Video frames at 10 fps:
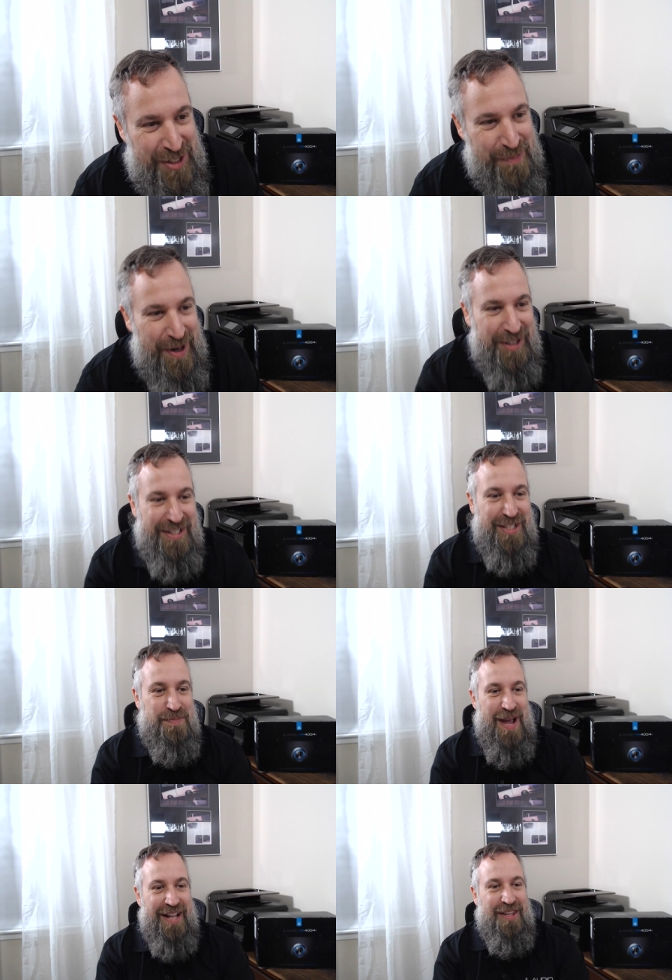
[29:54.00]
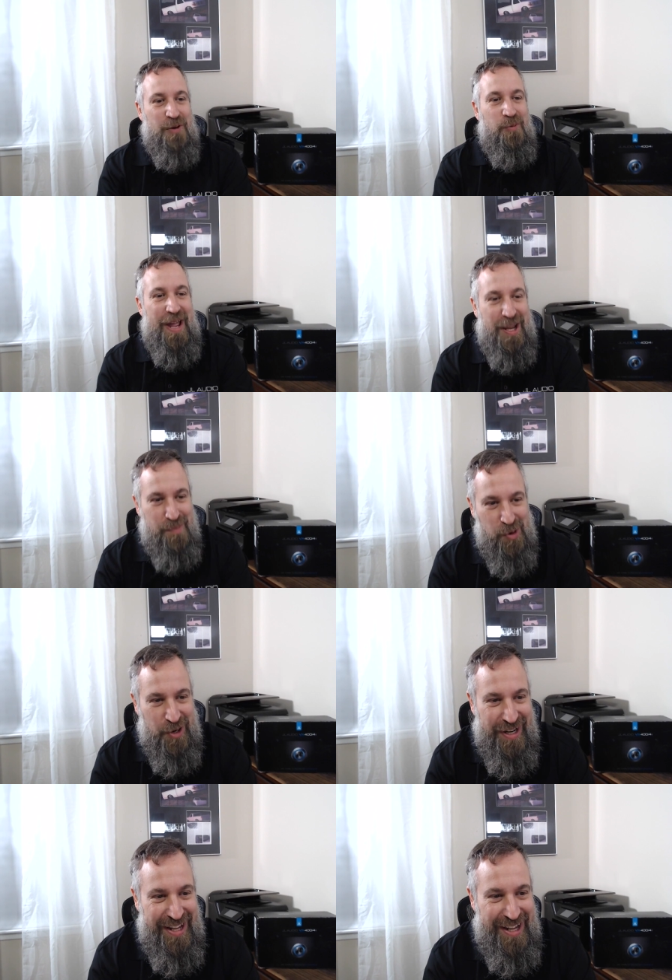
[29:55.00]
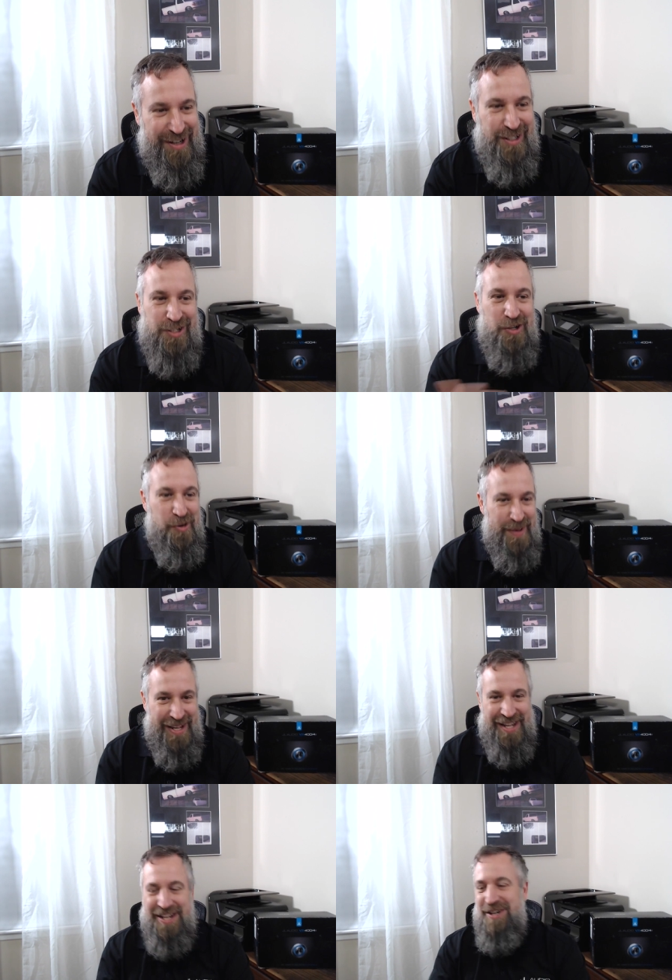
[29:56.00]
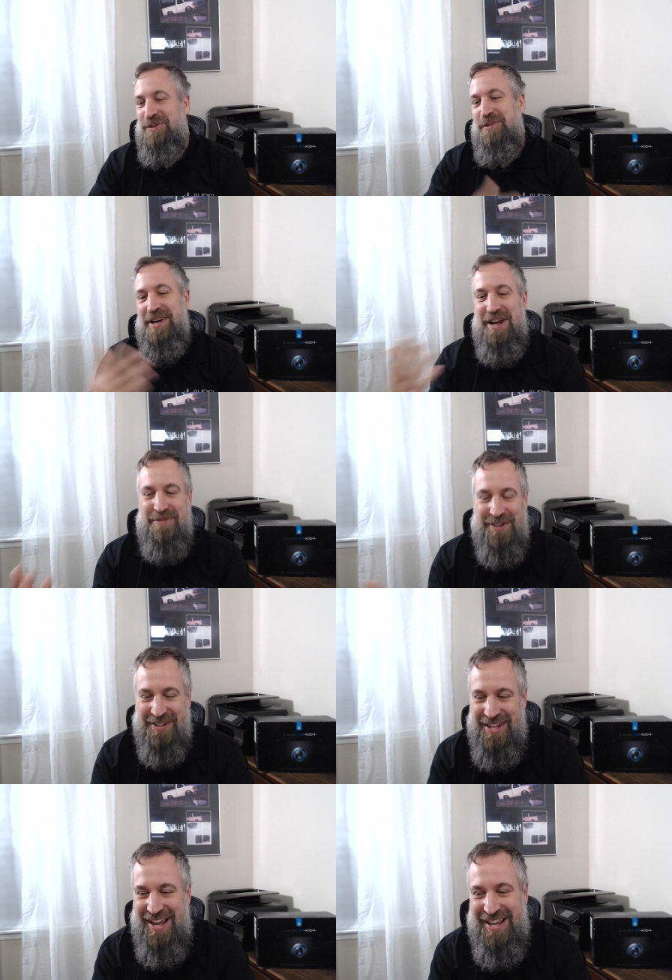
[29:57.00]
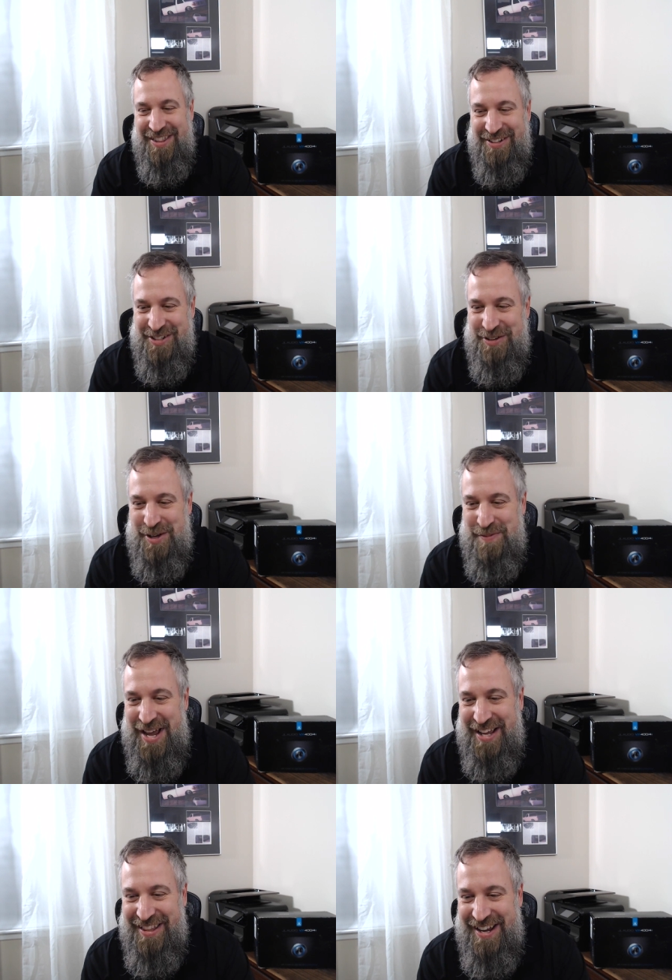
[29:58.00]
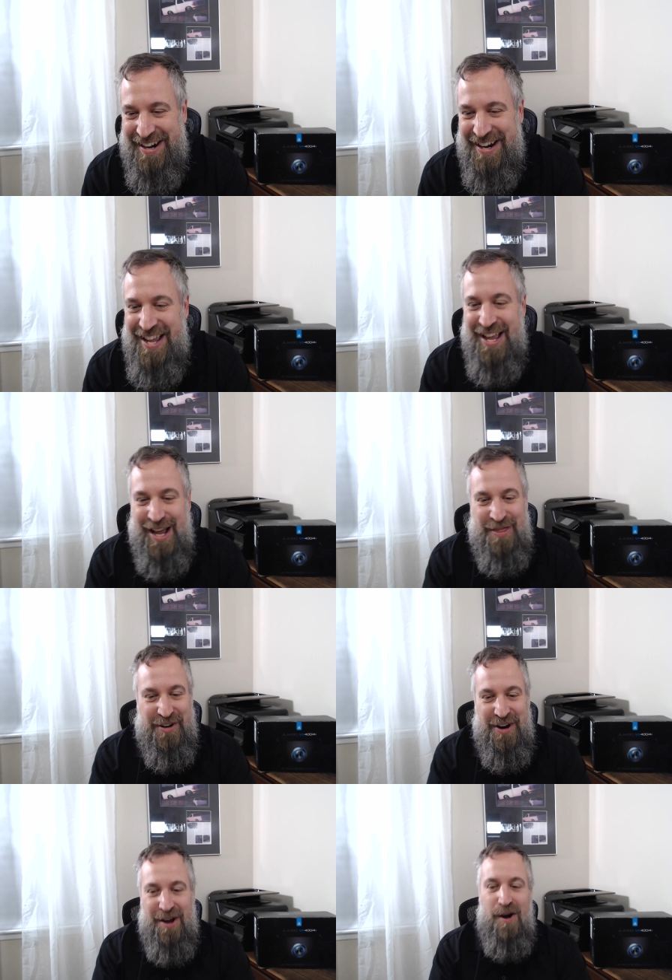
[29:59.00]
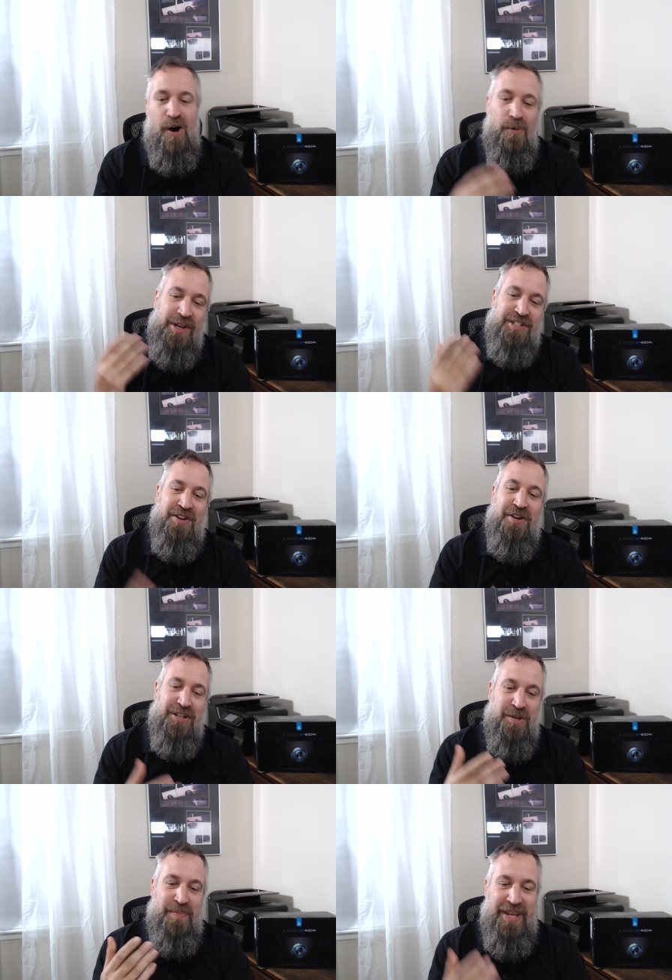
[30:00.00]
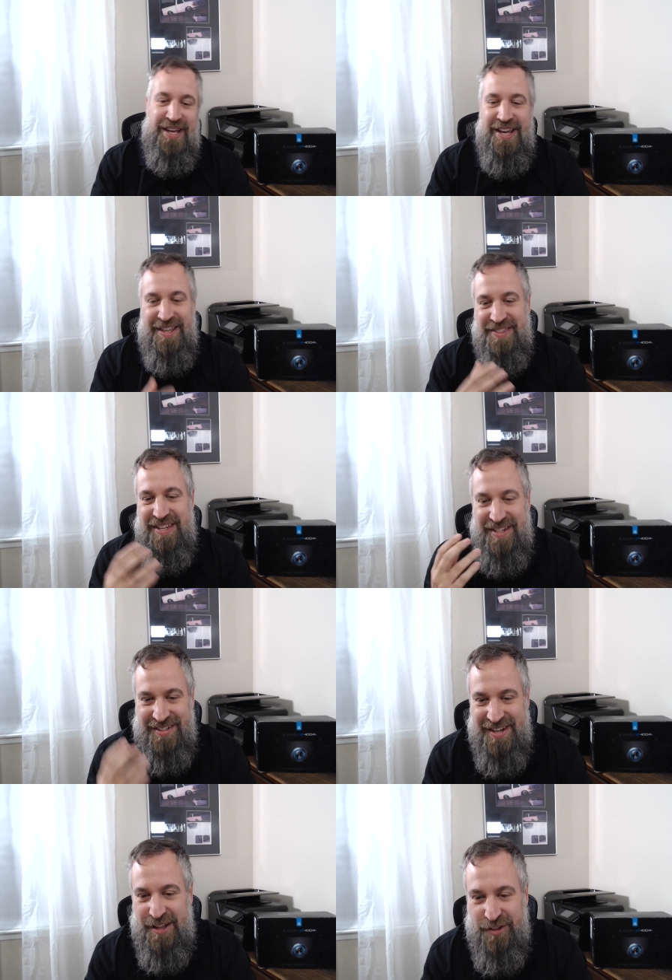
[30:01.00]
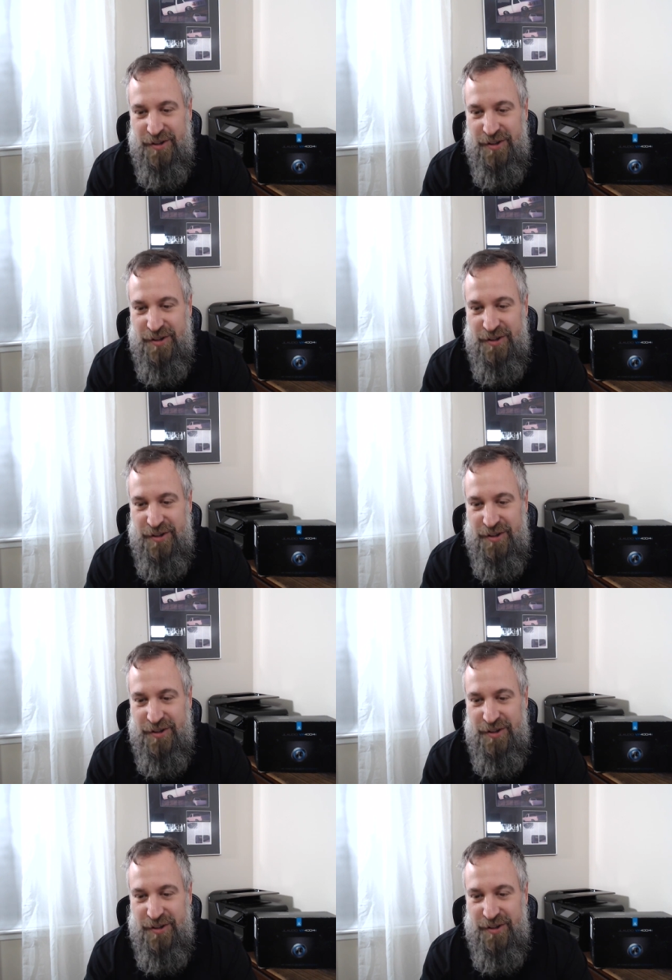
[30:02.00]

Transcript: your person that's back there wakeboarding or tubing or whatever they're doing back there, they're not always going to be in the center